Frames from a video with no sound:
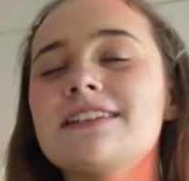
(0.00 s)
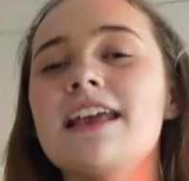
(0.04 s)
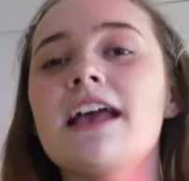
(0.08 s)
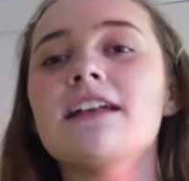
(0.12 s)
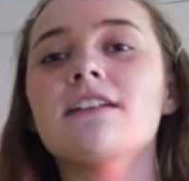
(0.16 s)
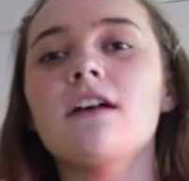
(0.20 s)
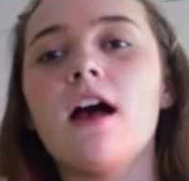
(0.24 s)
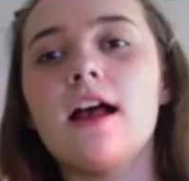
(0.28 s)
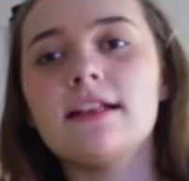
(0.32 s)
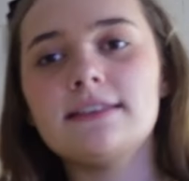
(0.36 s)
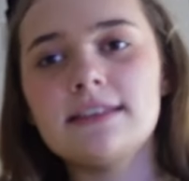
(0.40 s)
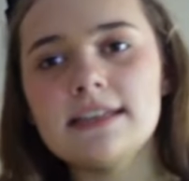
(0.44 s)

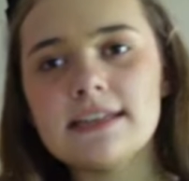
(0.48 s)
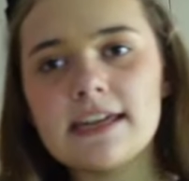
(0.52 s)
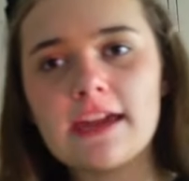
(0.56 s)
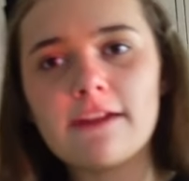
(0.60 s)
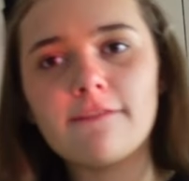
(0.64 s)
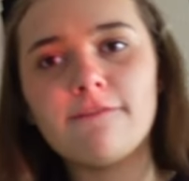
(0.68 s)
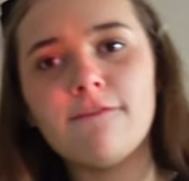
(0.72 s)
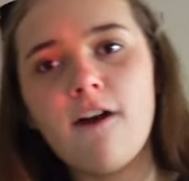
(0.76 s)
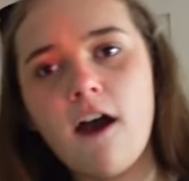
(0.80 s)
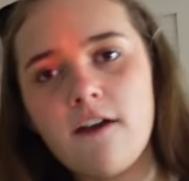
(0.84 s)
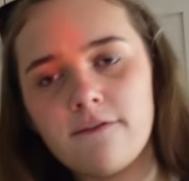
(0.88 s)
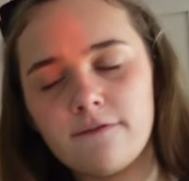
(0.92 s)
Yeah, I did
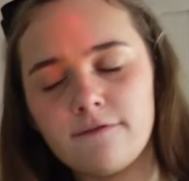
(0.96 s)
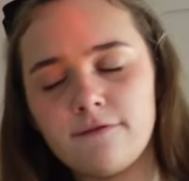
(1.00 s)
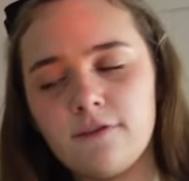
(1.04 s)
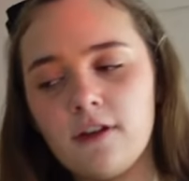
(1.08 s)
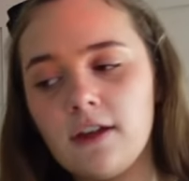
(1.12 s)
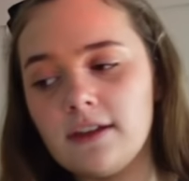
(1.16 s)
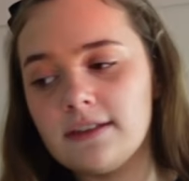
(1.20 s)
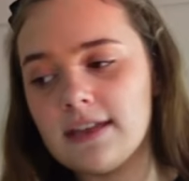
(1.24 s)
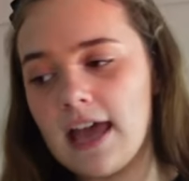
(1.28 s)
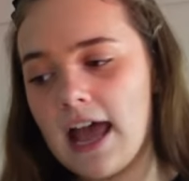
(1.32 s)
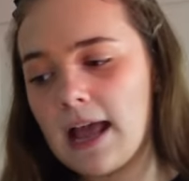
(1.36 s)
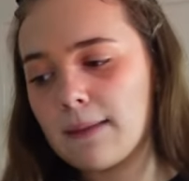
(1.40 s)
get a 5 and
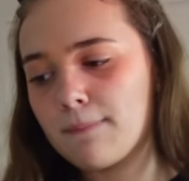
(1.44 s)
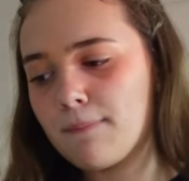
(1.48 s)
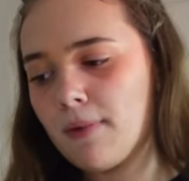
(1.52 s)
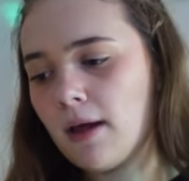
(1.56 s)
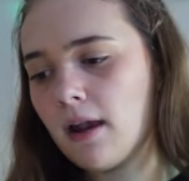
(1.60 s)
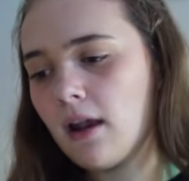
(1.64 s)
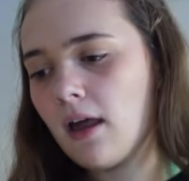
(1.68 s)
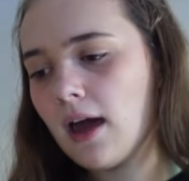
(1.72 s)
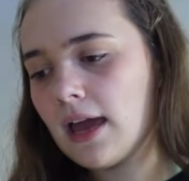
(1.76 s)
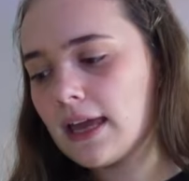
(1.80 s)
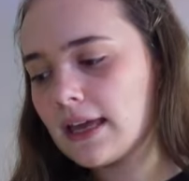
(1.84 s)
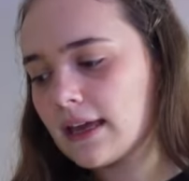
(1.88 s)
3 tech,
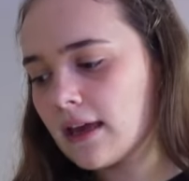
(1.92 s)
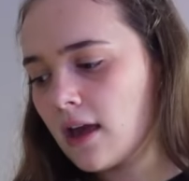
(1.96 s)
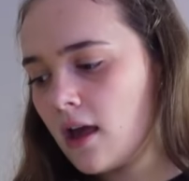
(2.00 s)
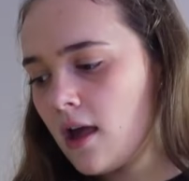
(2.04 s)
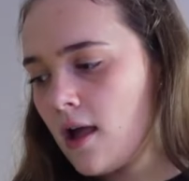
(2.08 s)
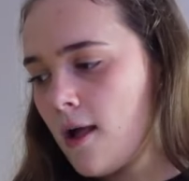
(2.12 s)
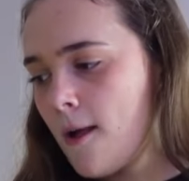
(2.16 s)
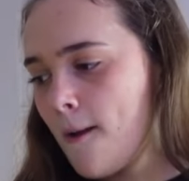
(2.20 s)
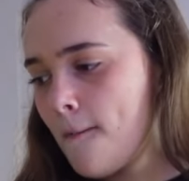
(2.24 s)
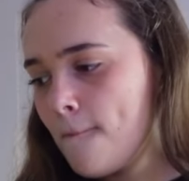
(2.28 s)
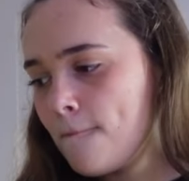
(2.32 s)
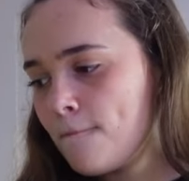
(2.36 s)
but like,
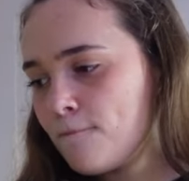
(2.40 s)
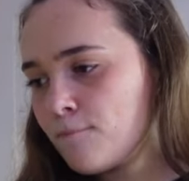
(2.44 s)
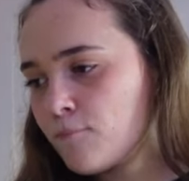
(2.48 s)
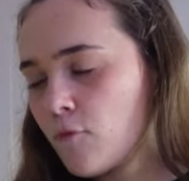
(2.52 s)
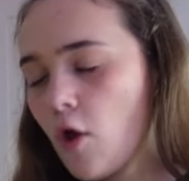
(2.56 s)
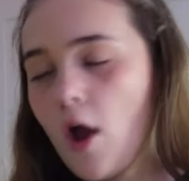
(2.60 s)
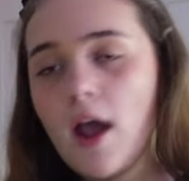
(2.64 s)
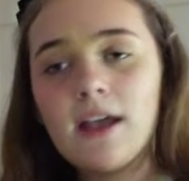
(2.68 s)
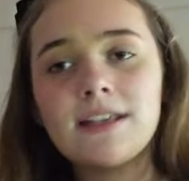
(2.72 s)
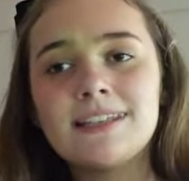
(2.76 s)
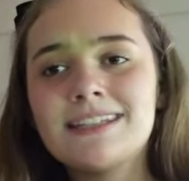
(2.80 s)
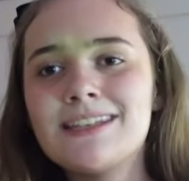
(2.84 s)

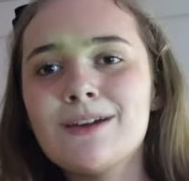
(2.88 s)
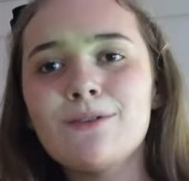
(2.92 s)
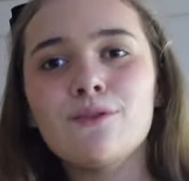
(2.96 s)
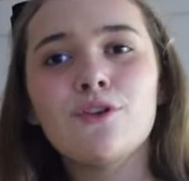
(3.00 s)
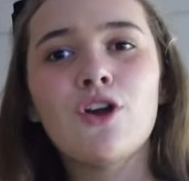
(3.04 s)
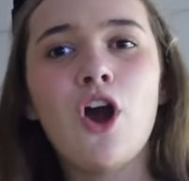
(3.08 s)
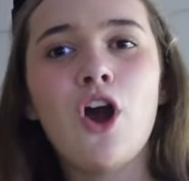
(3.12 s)
I still